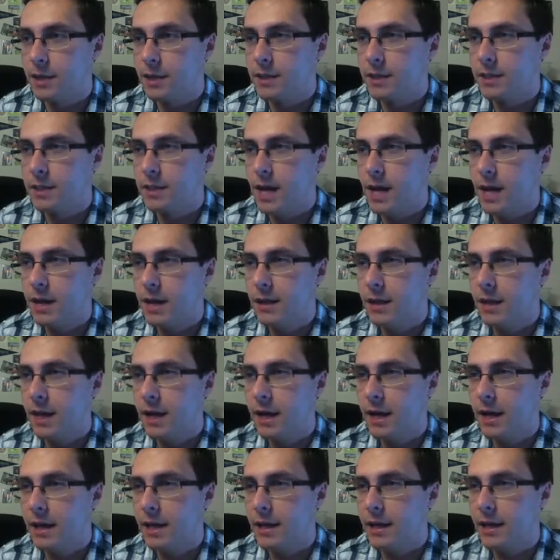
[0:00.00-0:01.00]
It's kind of
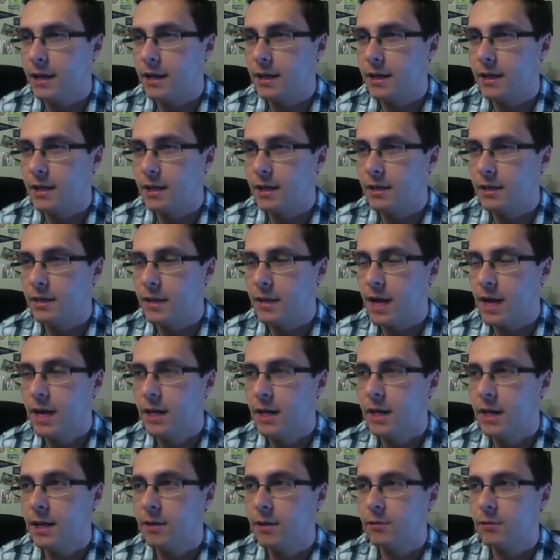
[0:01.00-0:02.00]

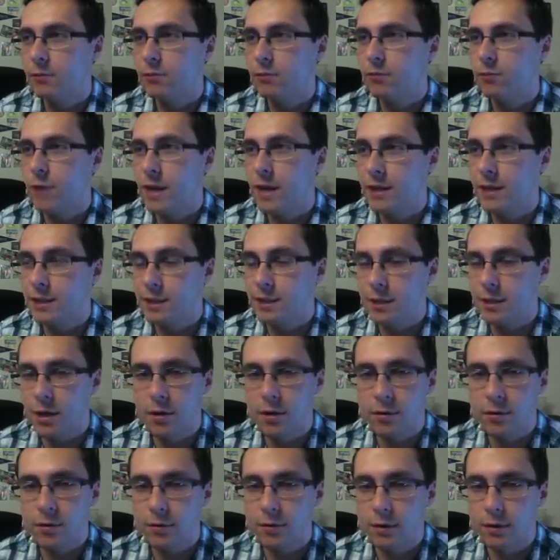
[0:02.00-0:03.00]
like
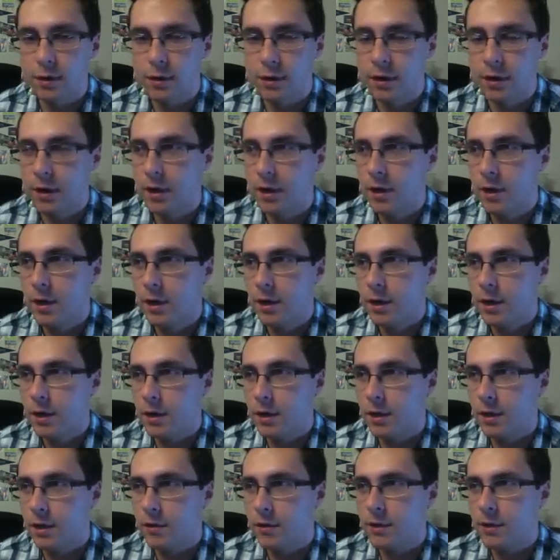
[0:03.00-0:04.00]
redstone.
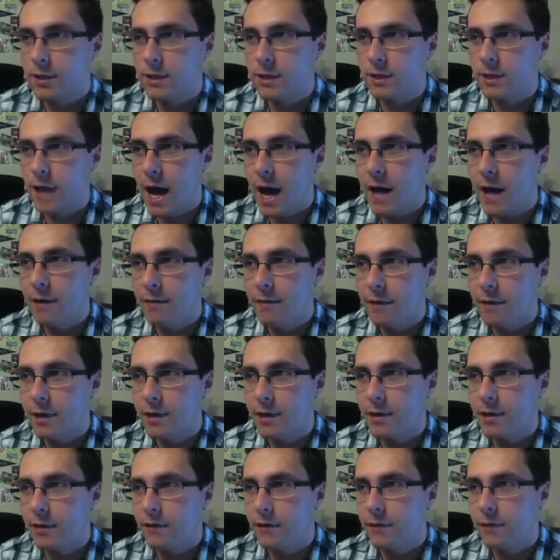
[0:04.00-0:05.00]
You know, there's a lot of it
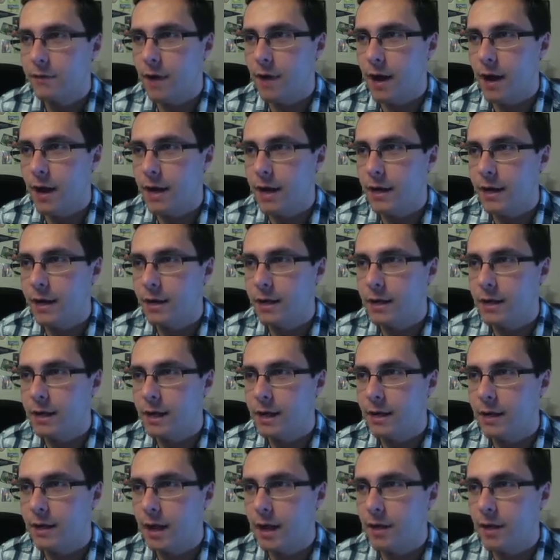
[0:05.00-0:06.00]
you could find, and you get
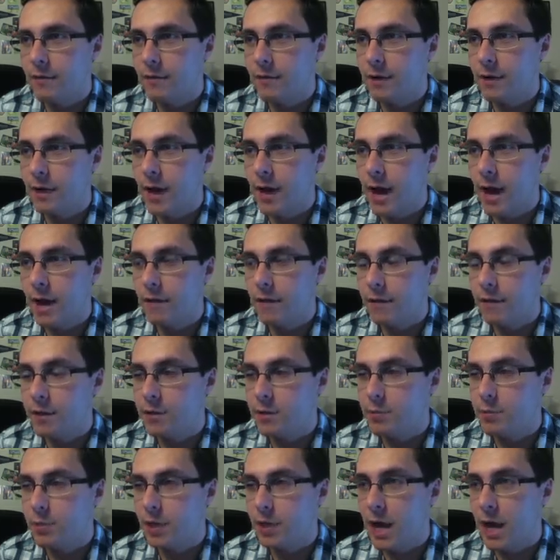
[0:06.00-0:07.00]
a lot of it out of each
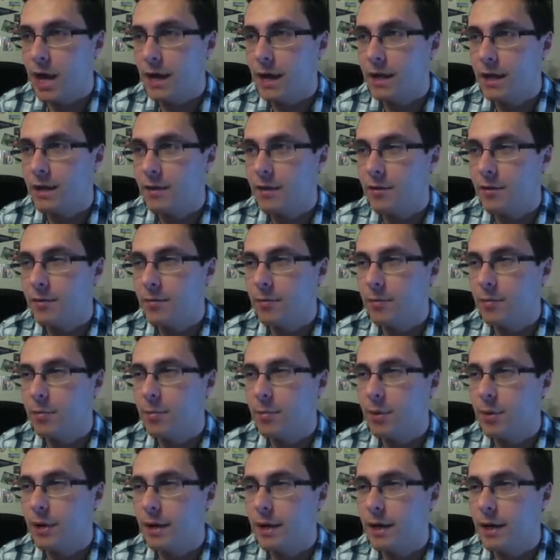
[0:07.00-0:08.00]
block,
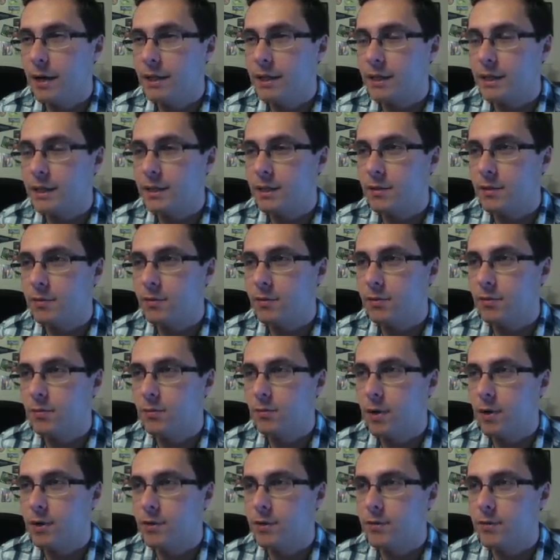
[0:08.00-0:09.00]
but
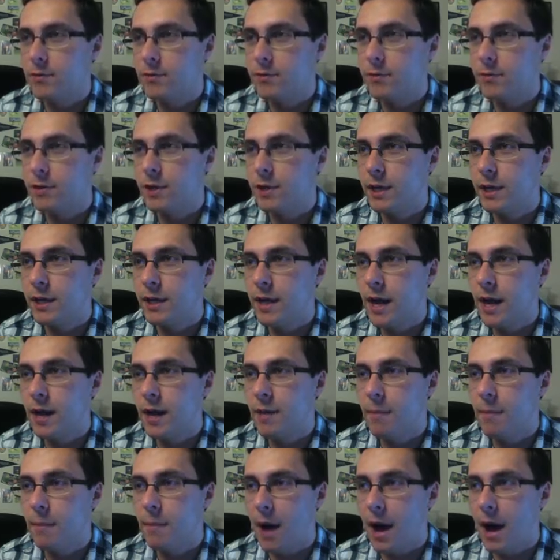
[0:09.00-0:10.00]
when you've cleared out a
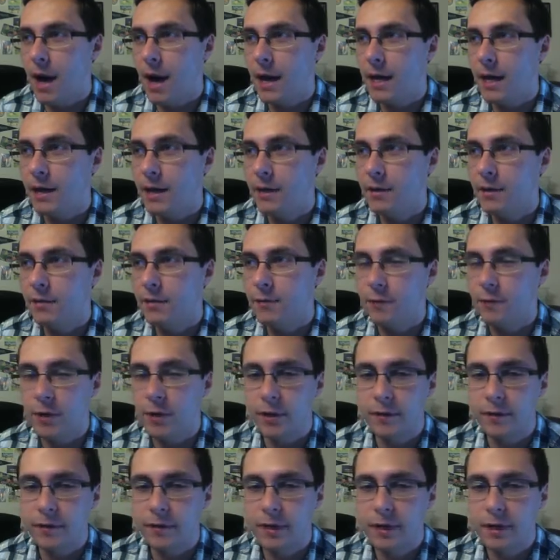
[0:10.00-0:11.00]
mine full
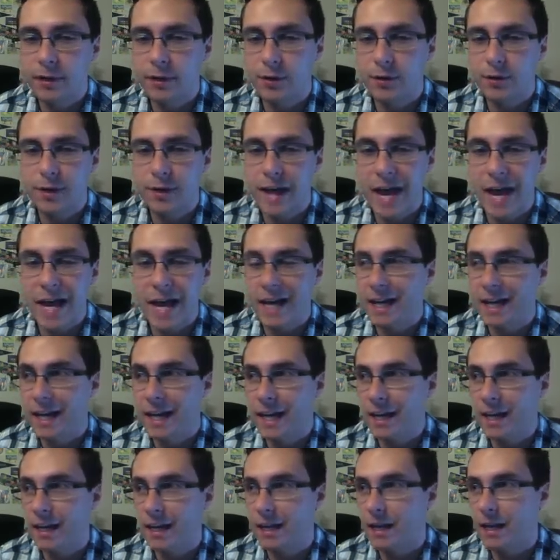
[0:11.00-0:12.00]
of it, you can't
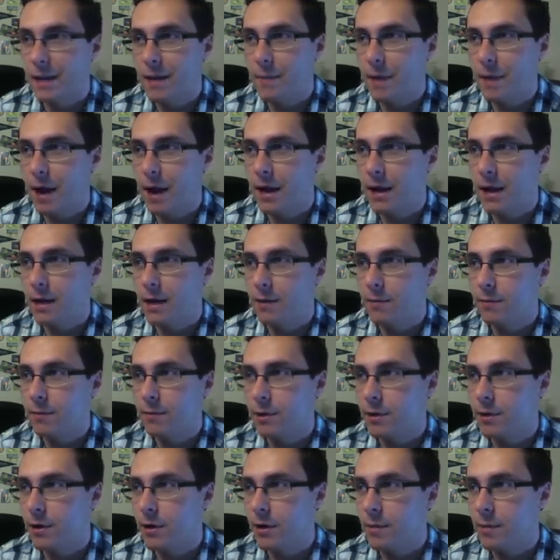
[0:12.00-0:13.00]
get it in that mine anymore.
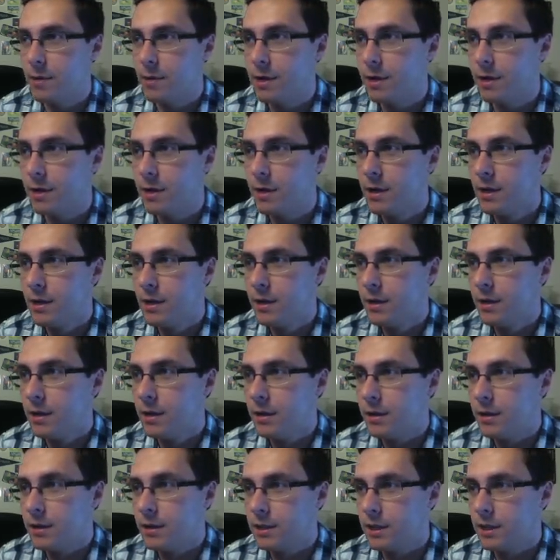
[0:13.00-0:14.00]
You know what I mean?
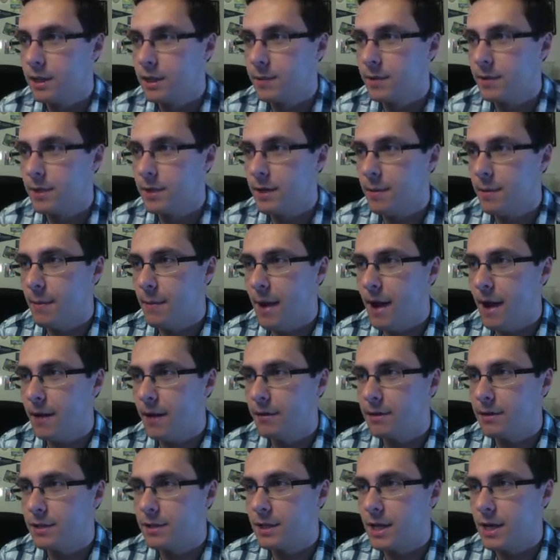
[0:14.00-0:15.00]
There's a limited
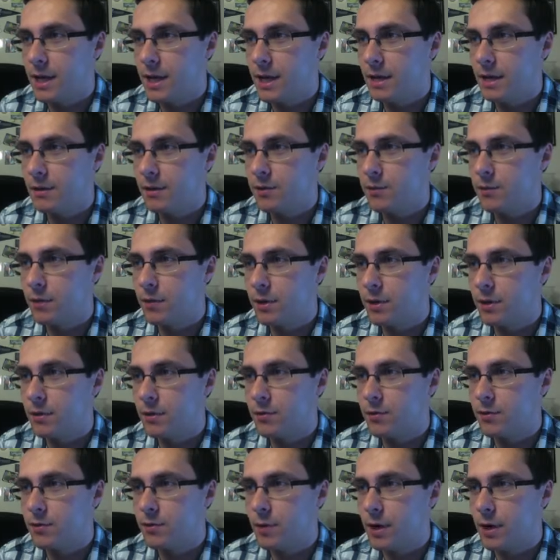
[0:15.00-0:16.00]
amount, and it's one of
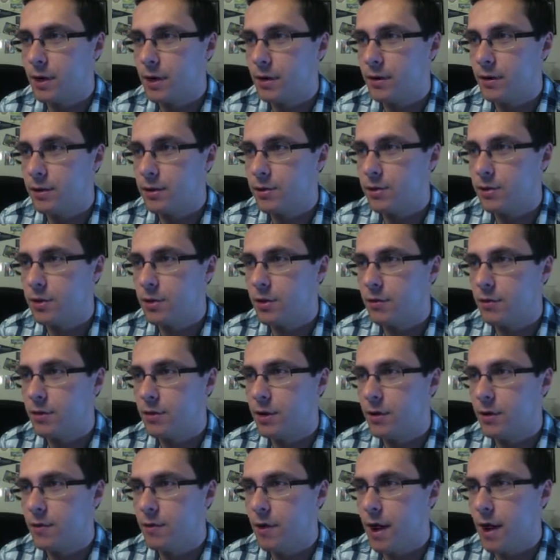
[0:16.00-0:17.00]
those where you don't
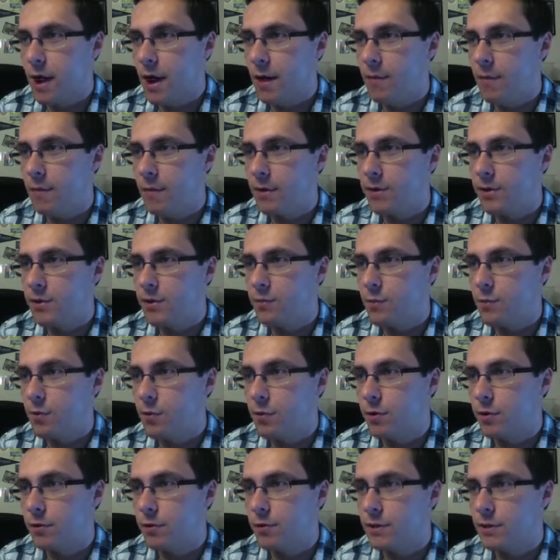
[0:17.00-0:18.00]
know how much
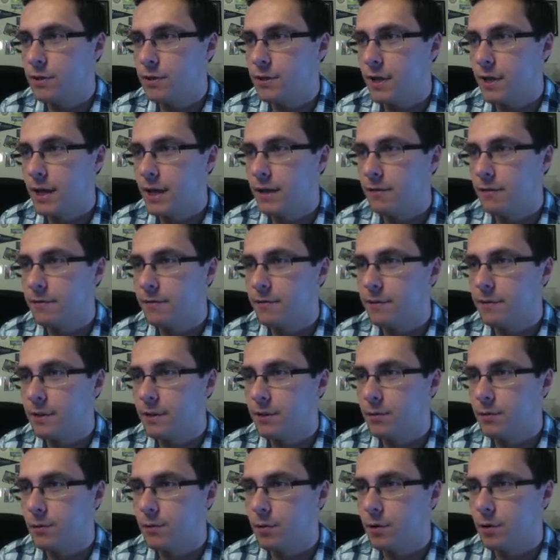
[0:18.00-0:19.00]
more there is left in
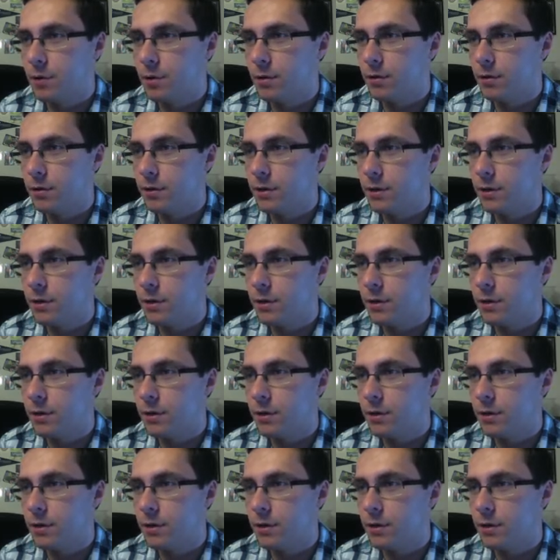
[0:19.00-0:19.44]
the world.